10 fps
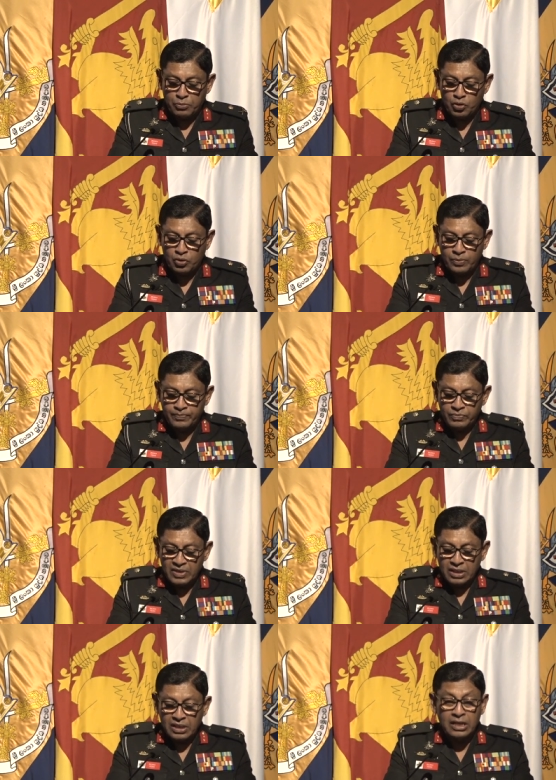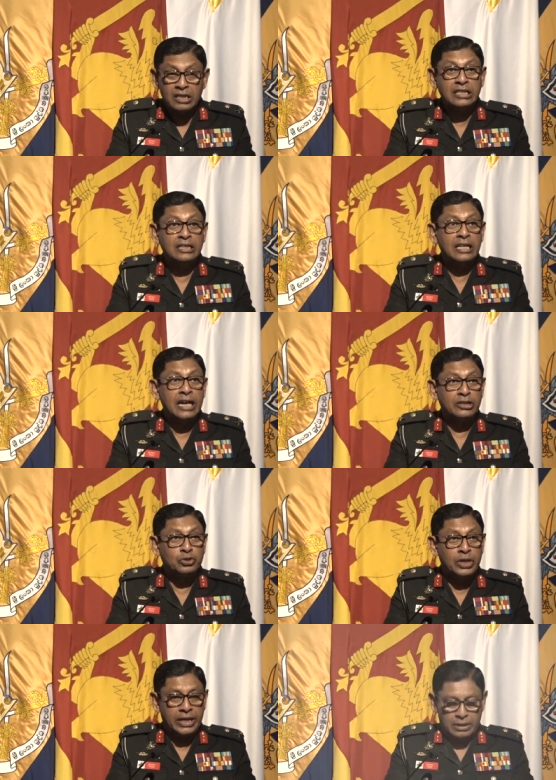more urgent than
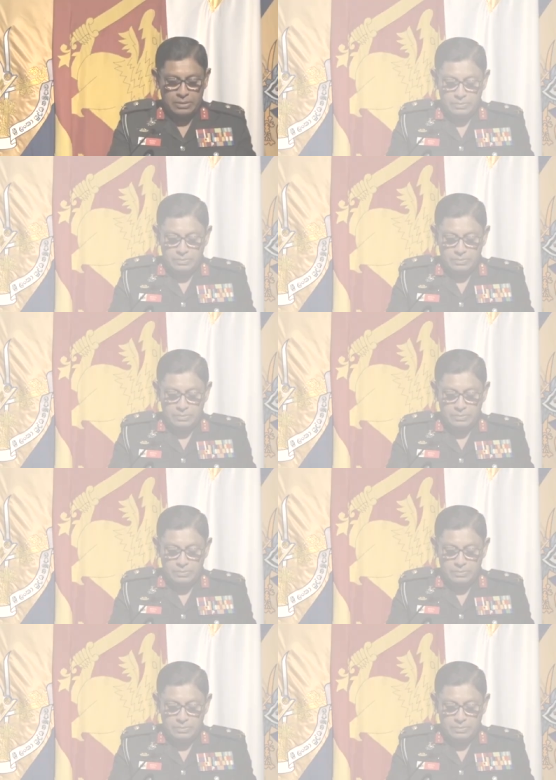today